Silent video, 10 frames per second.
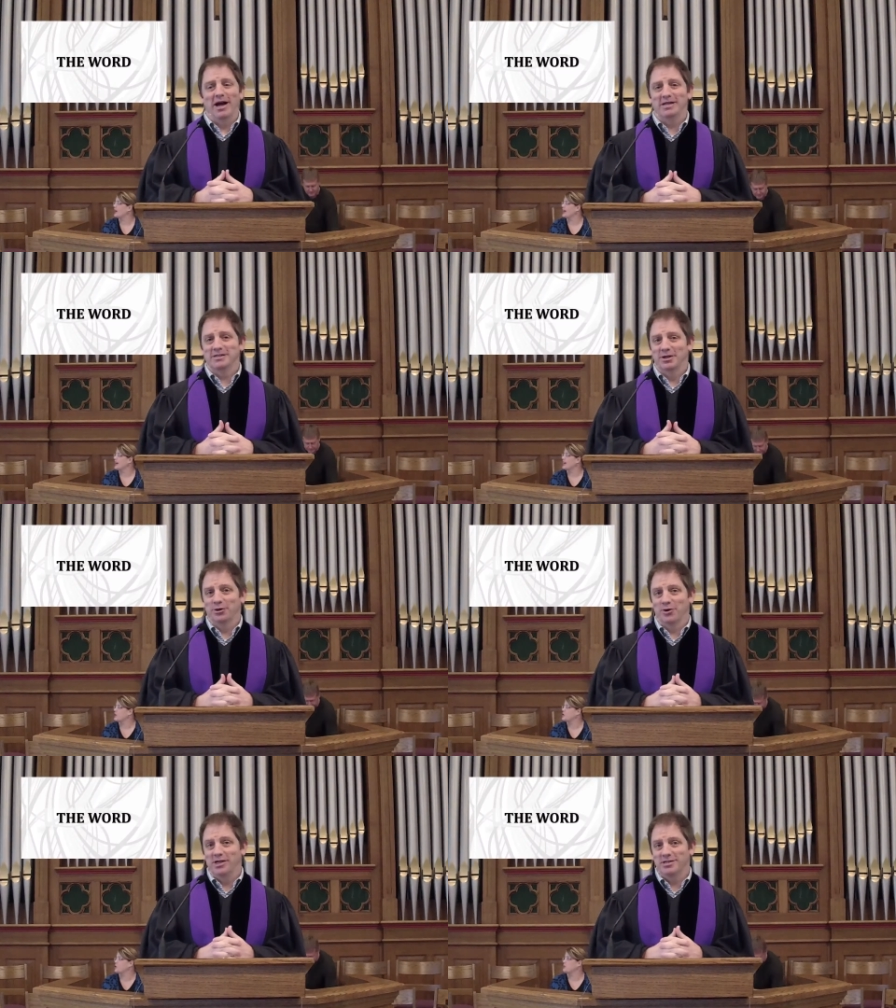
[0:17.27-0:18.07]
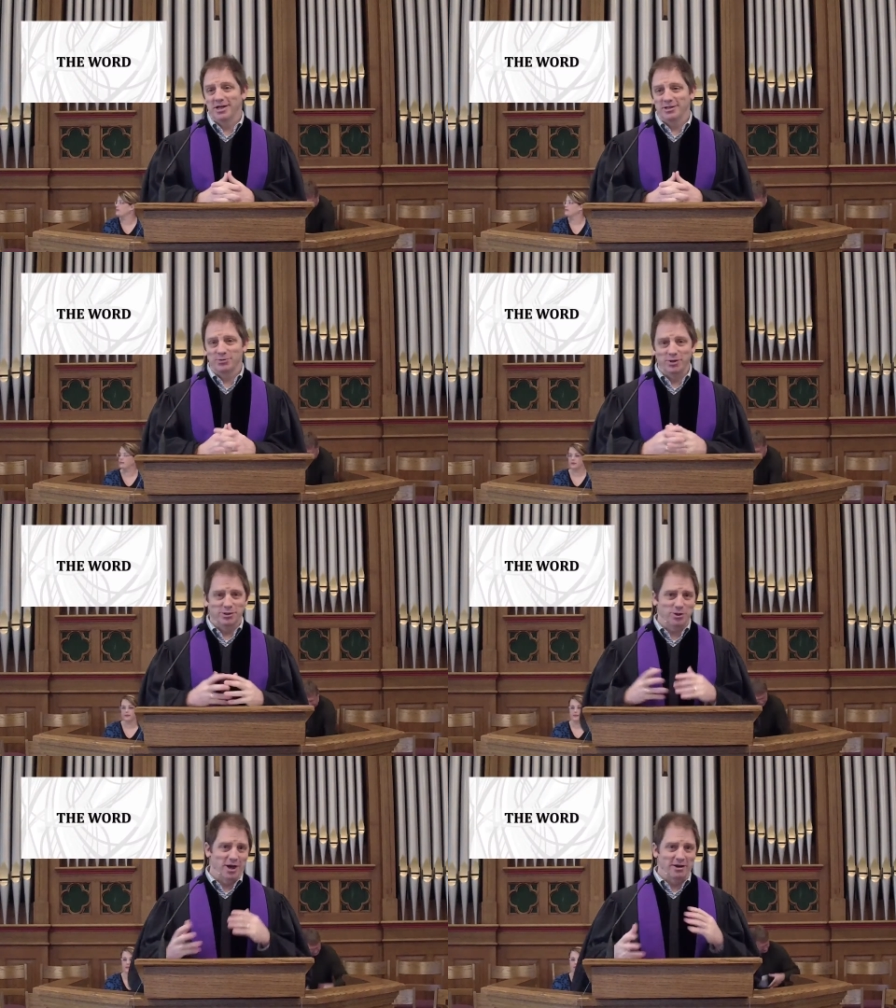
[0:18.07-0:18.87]
asking grace as we
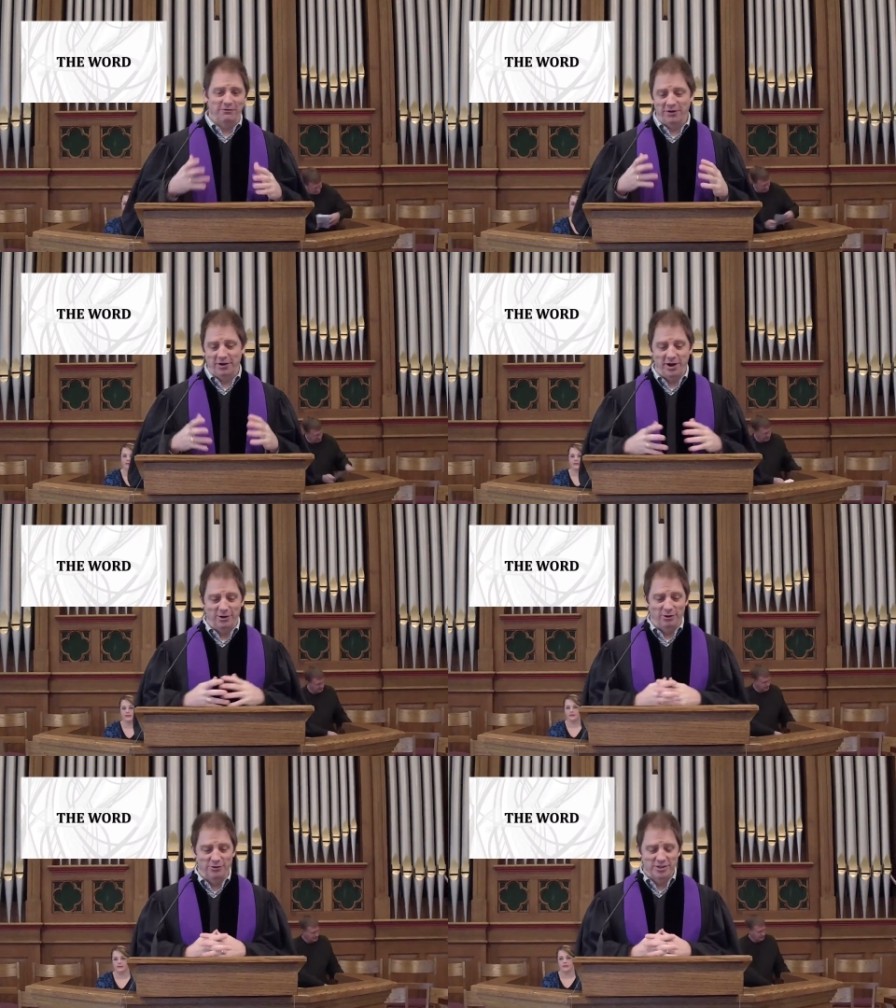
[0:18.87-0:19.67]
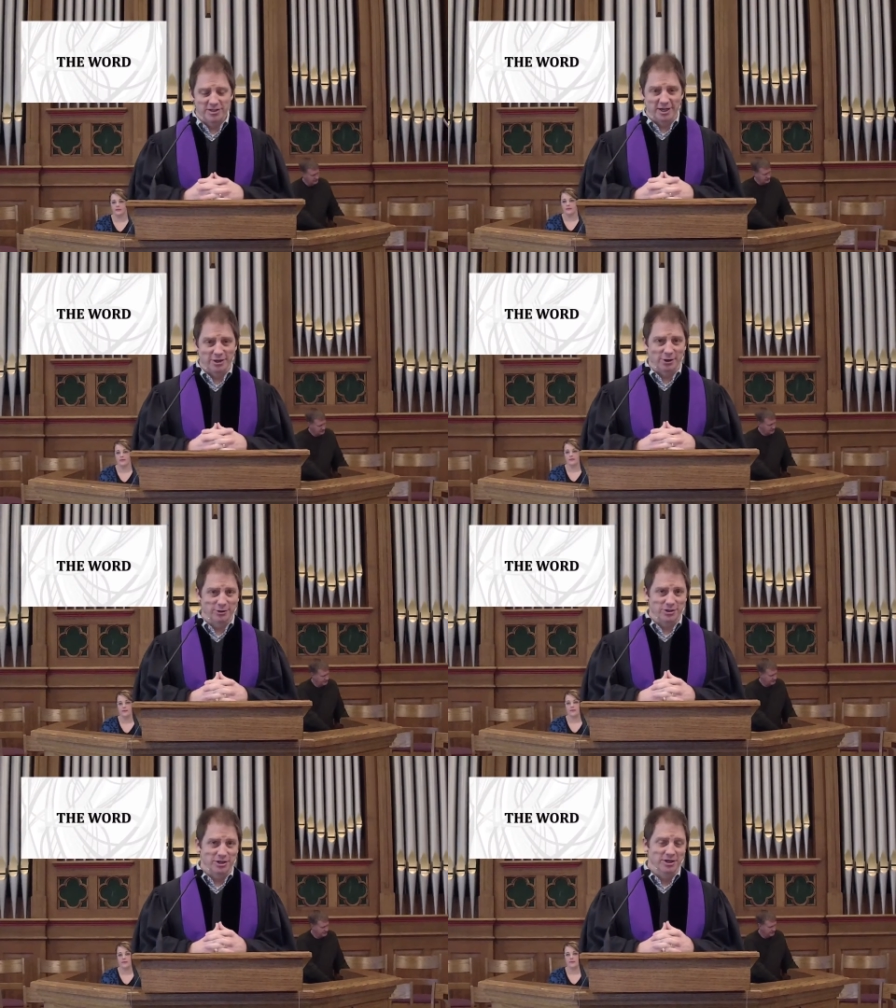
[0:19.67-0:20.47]
try to figure out all this
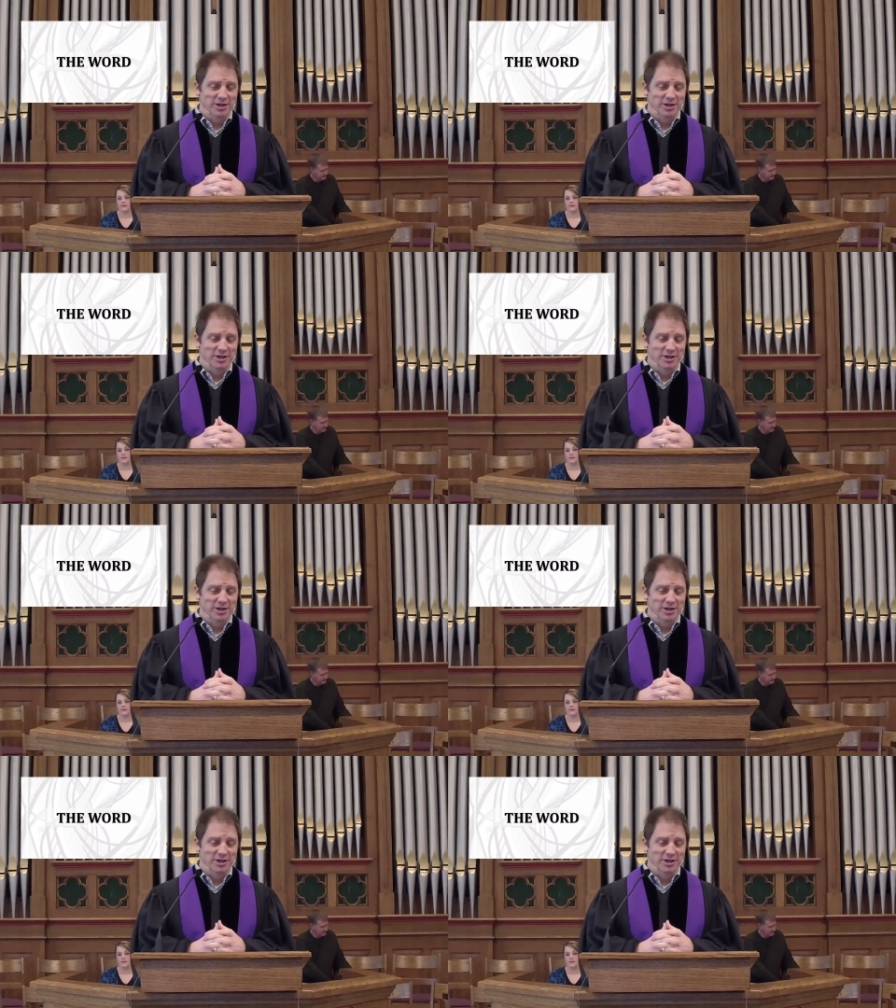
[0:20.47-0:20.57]
technology.